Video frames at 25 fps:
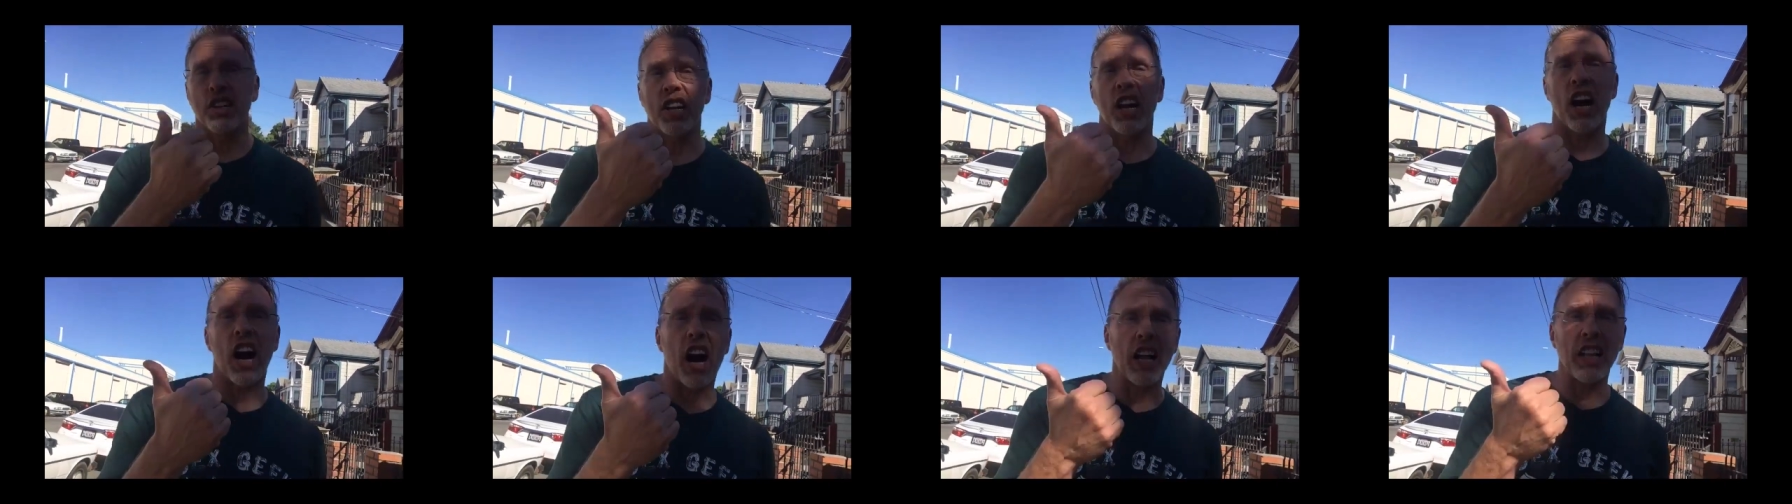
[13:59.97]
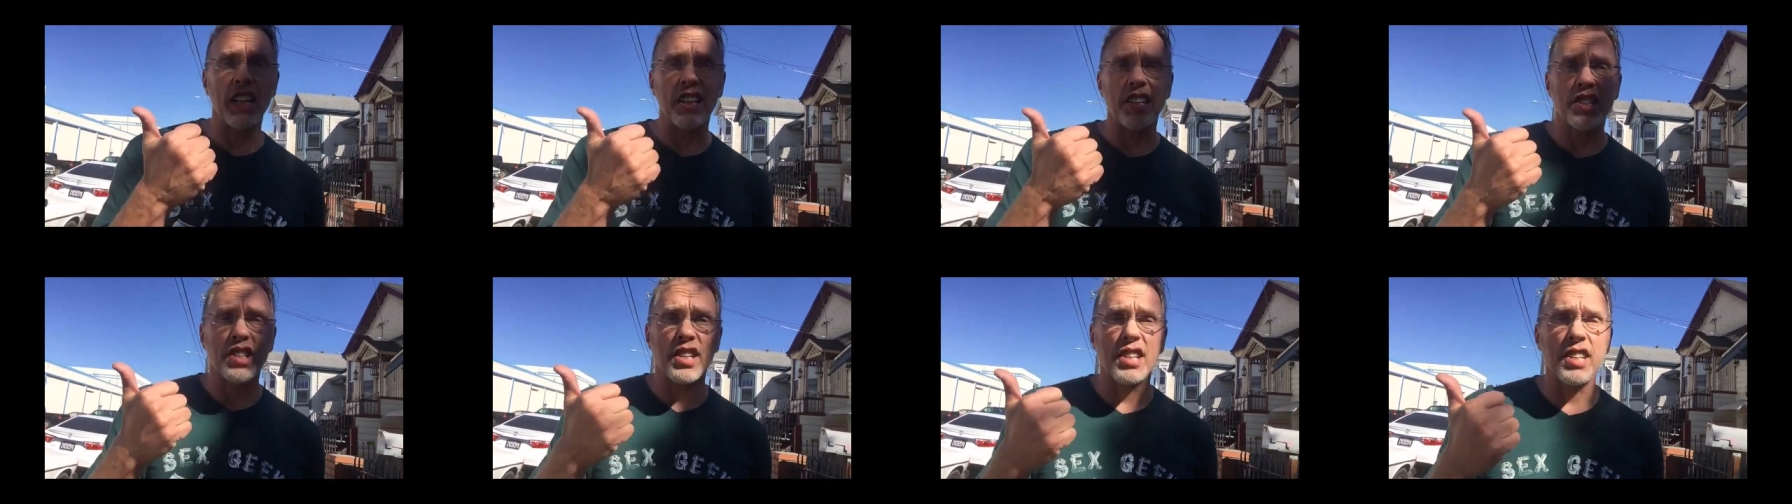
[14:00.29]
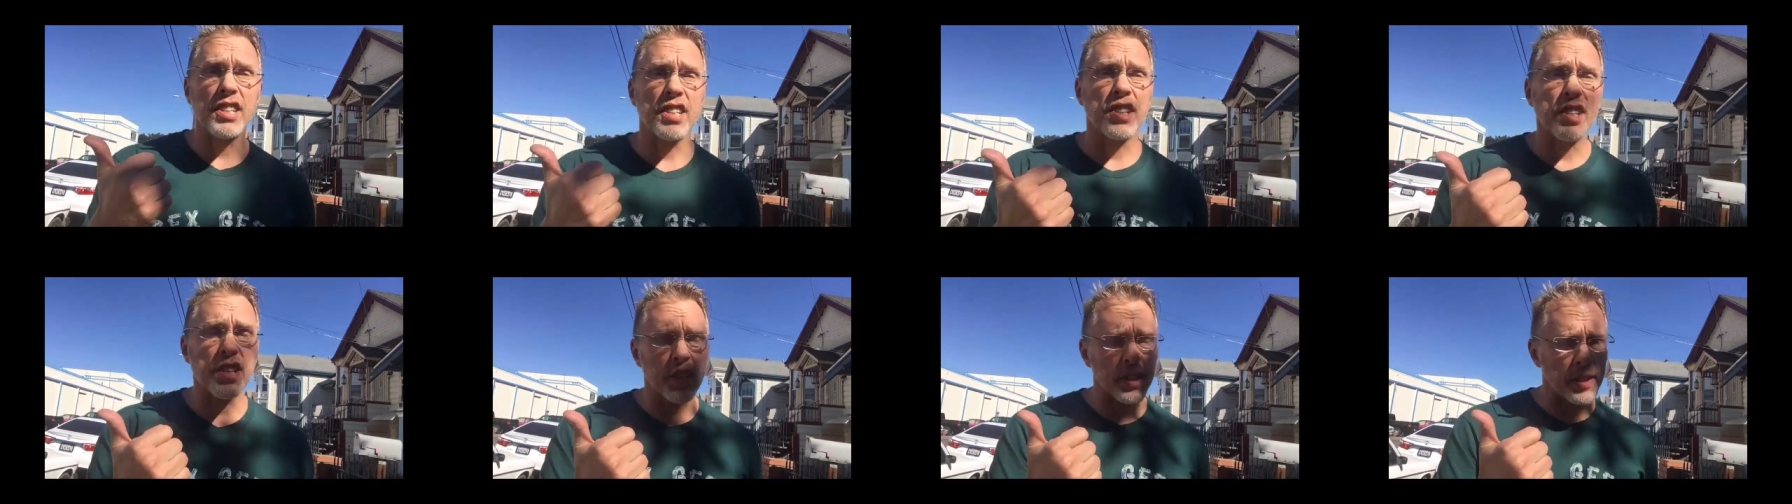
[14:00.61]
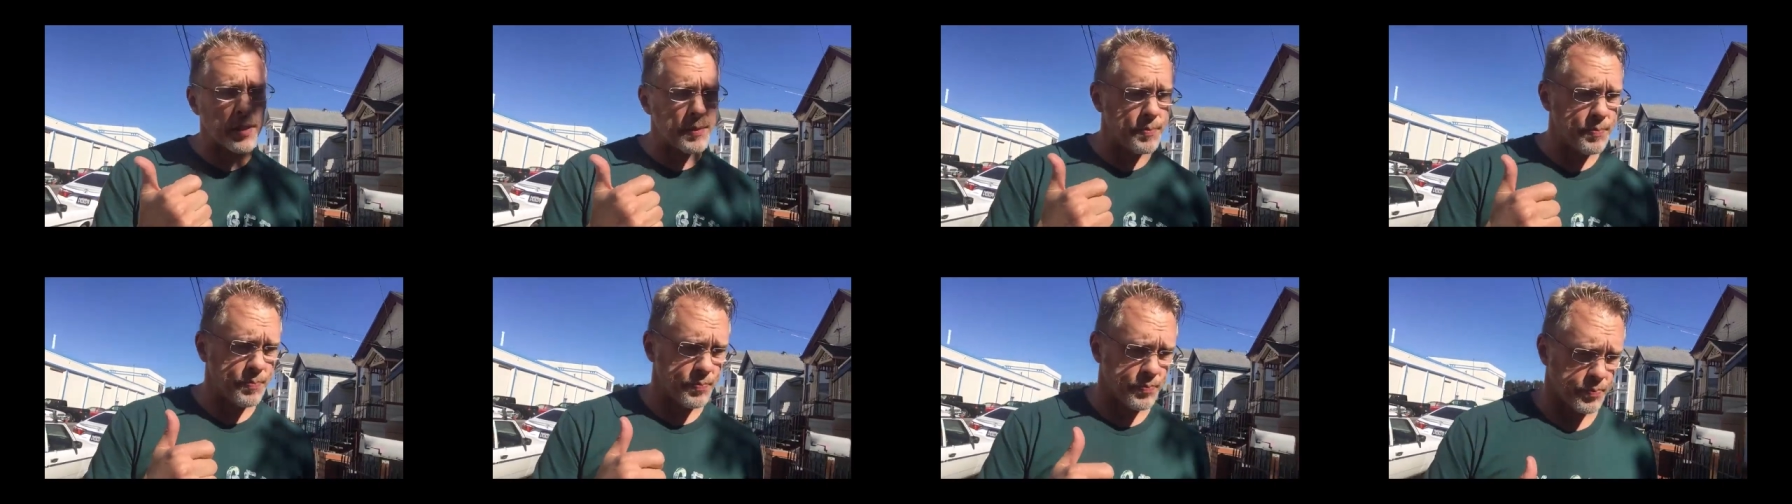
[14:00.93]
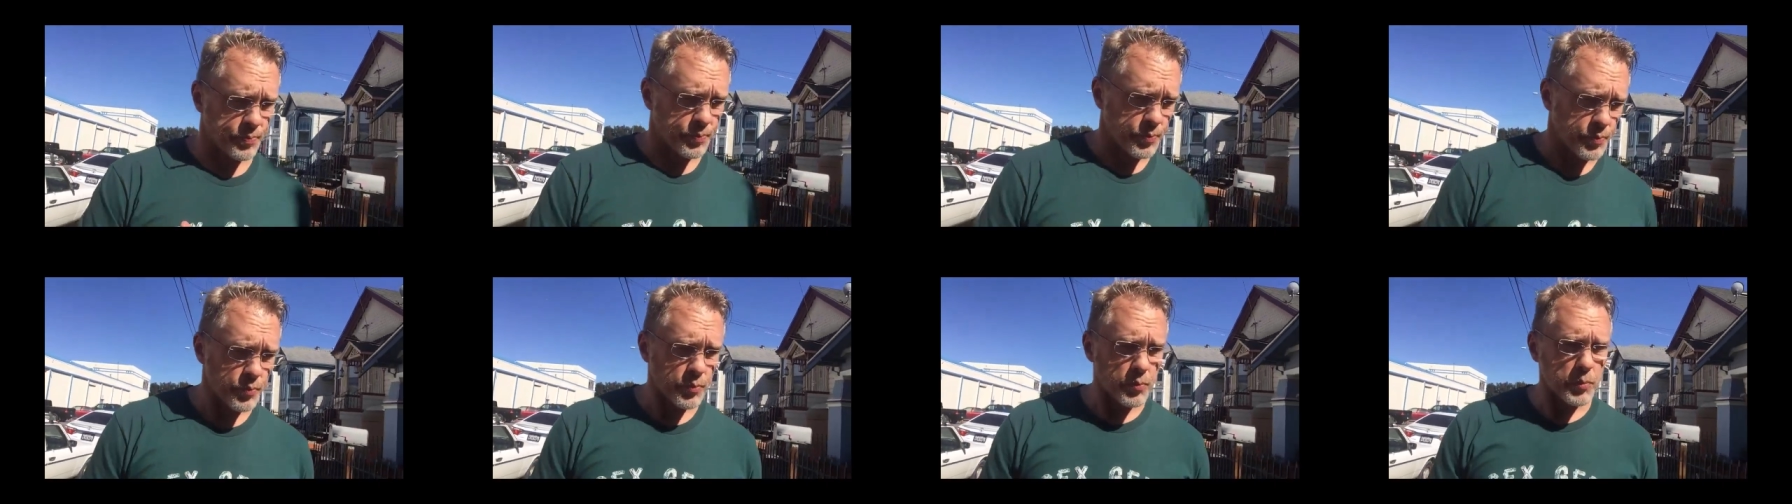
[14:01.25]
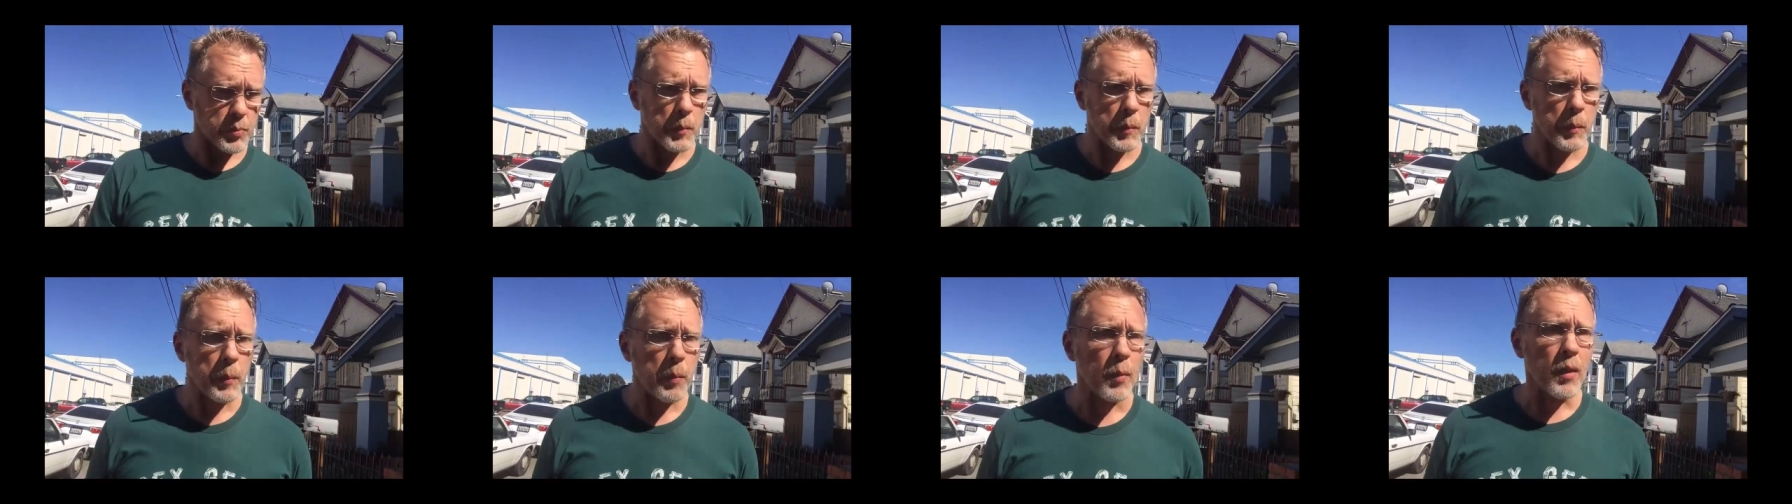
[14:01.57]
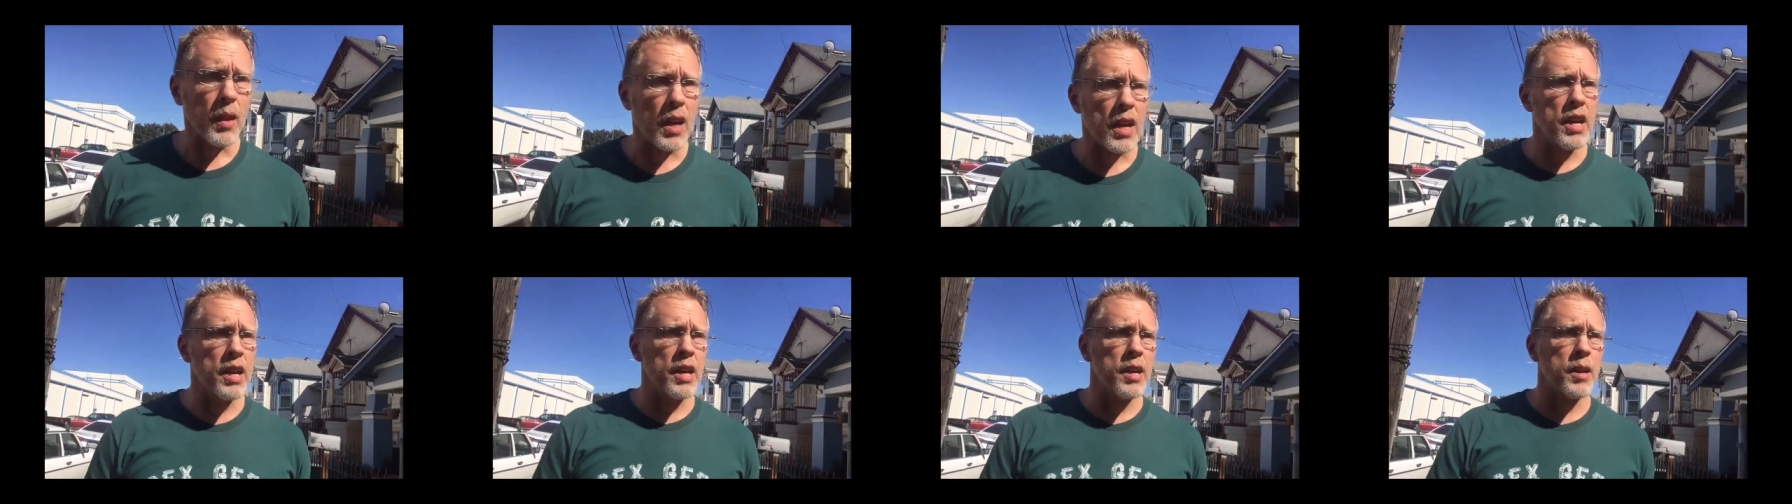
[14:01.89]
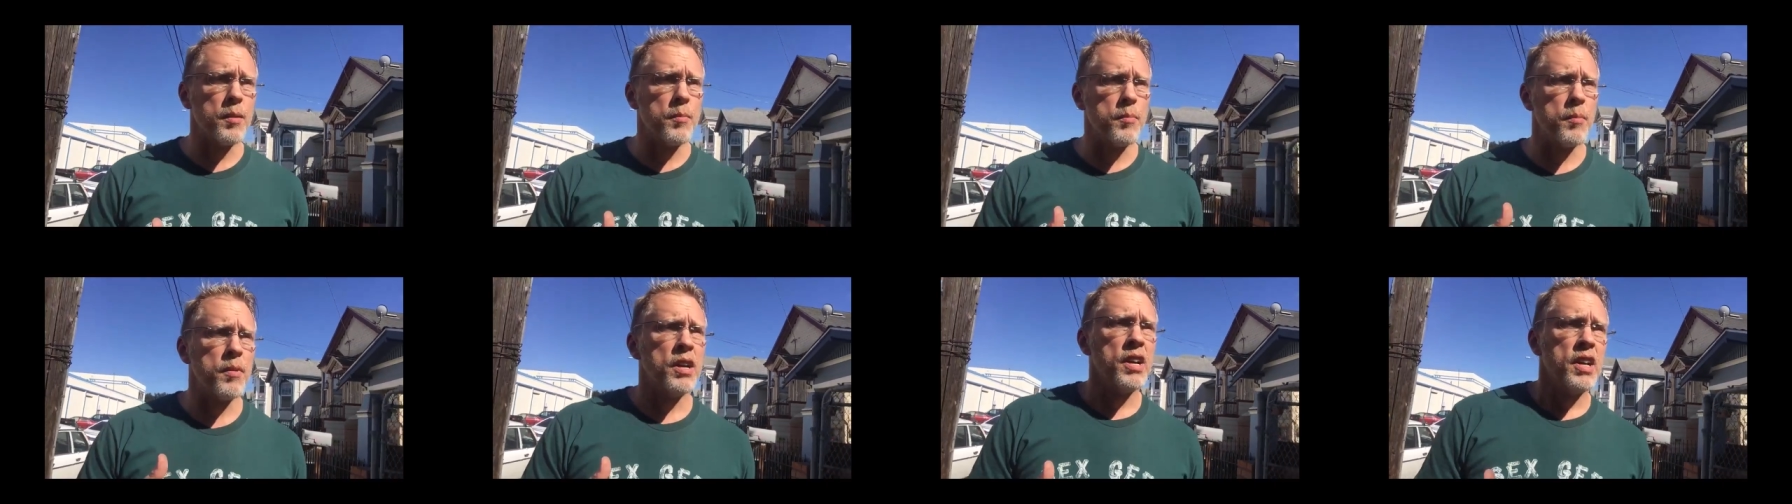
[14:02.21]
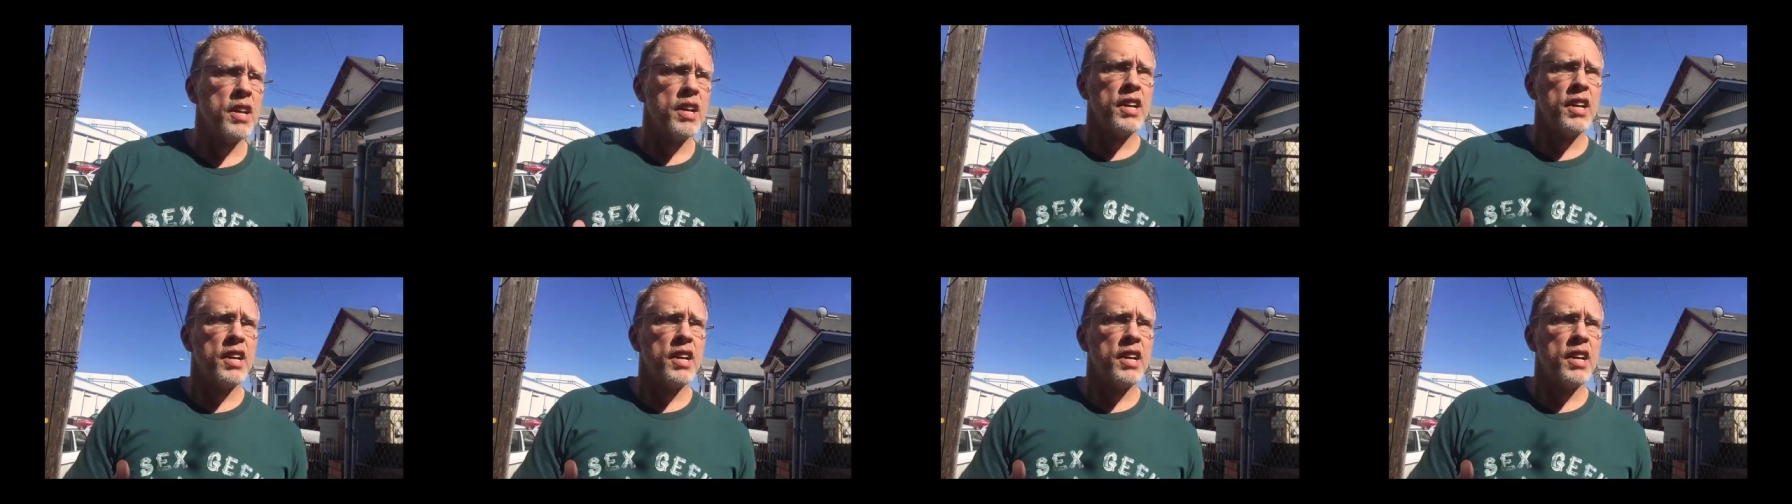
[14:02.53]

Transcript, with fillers: to colleges, um,